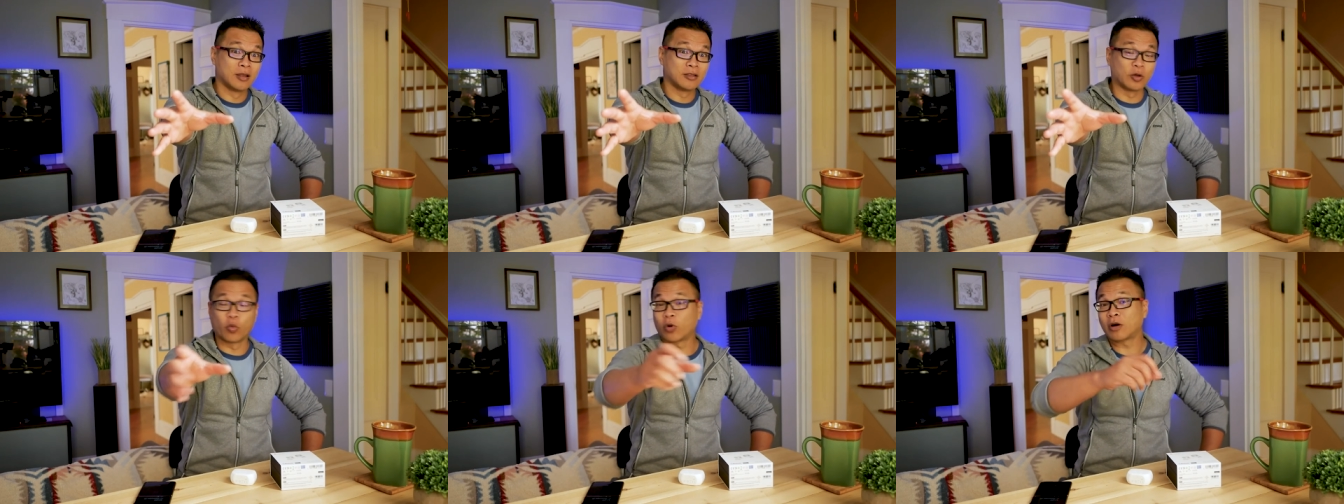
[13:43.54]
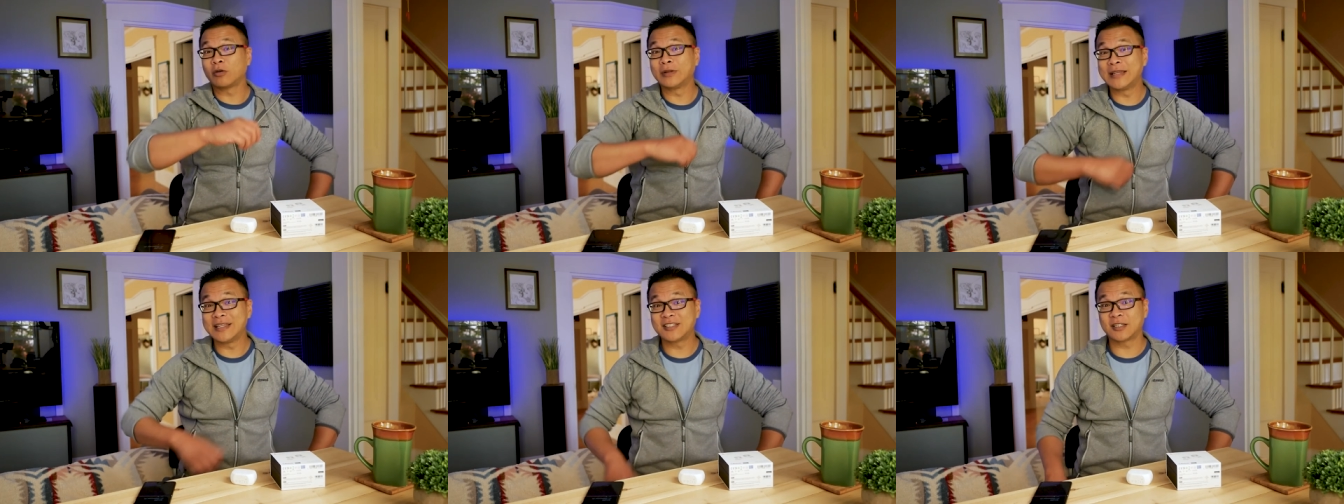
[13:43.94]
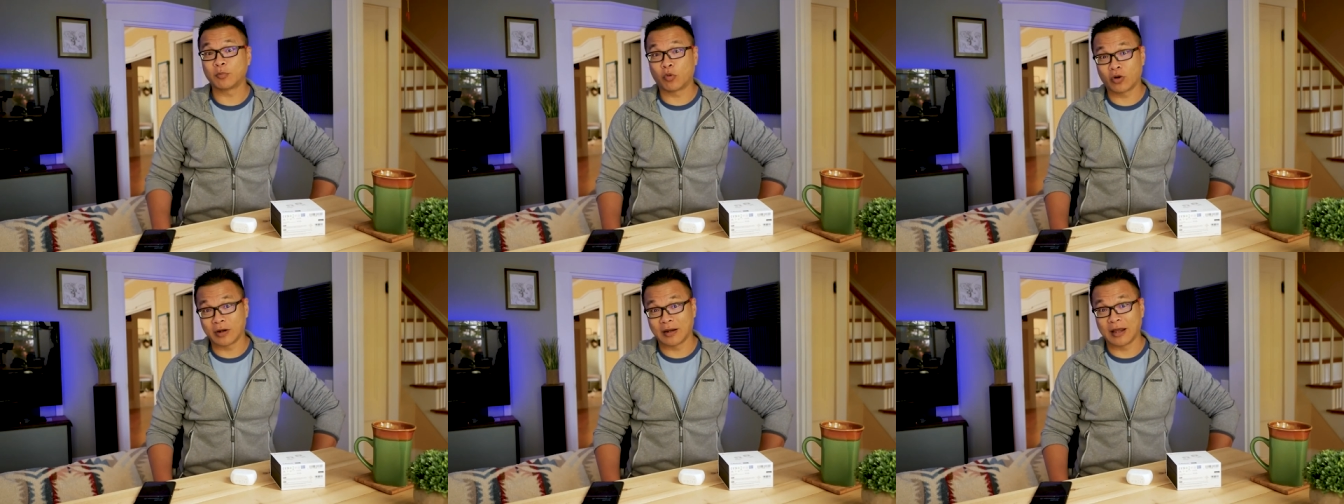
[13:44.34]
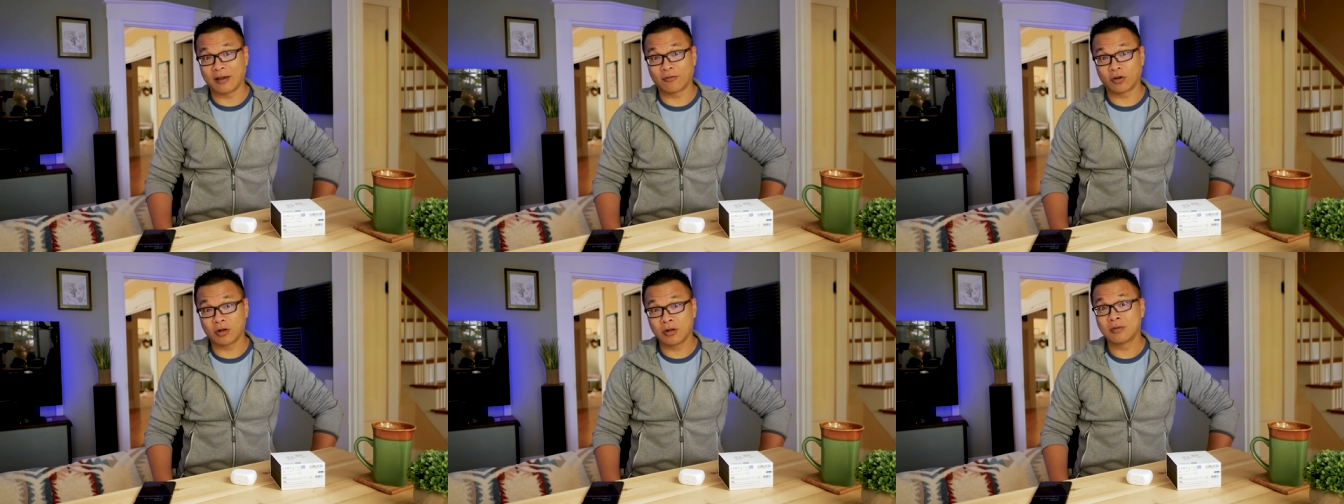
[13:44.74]
The world needs it more than
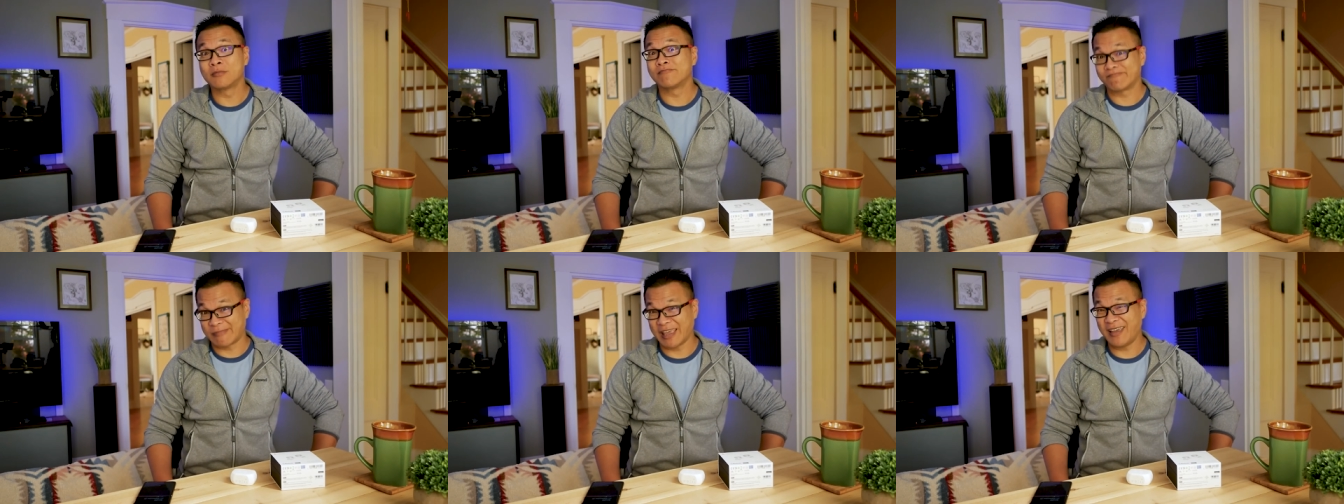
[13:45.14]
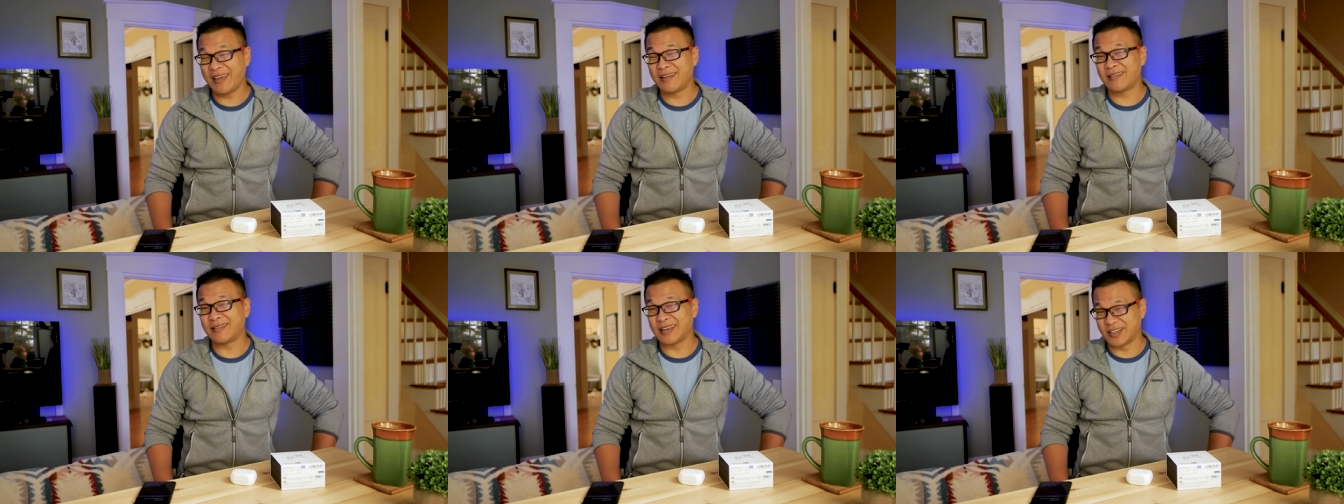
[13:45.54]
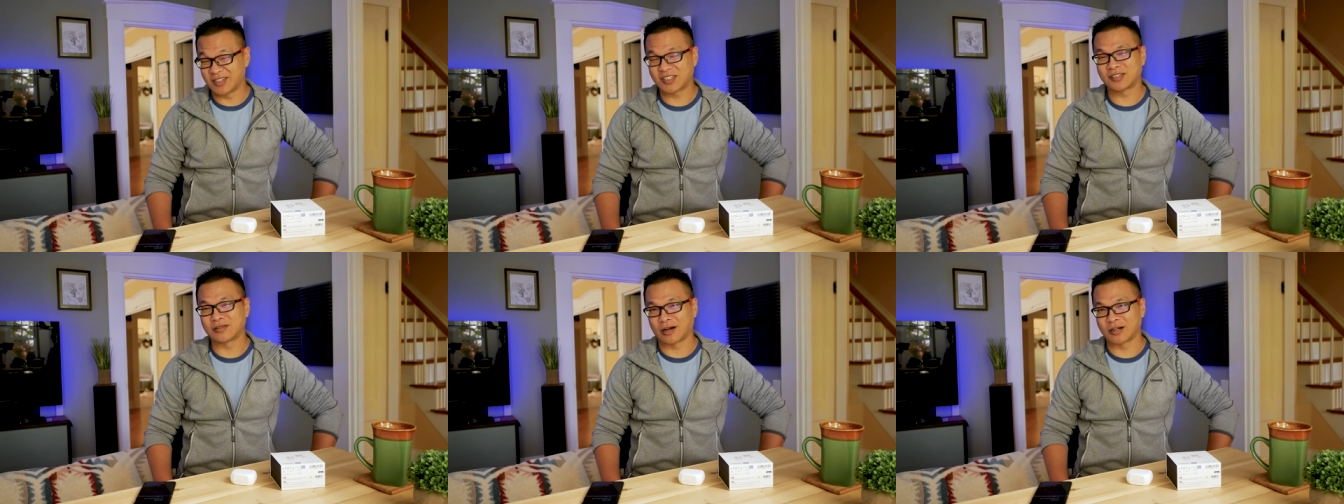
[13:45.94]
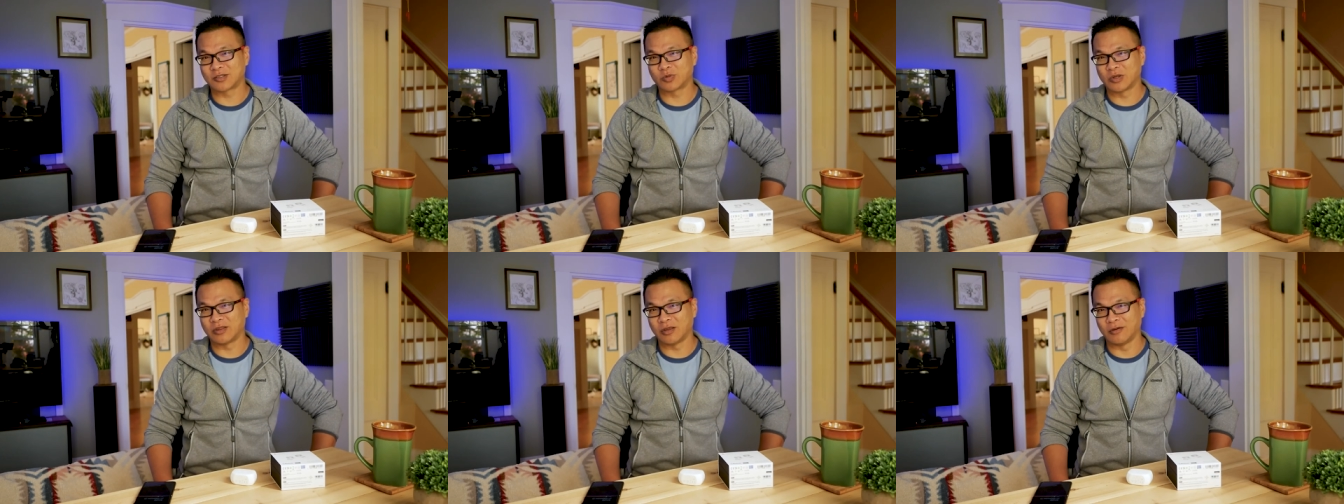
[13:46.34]
ever, and it starts
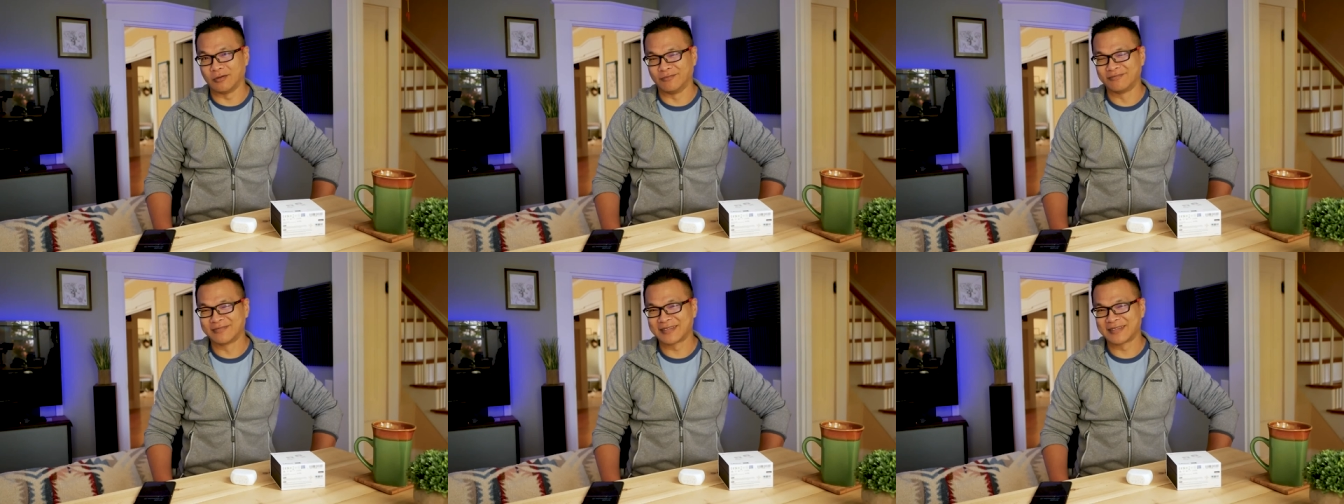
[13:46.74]
with you.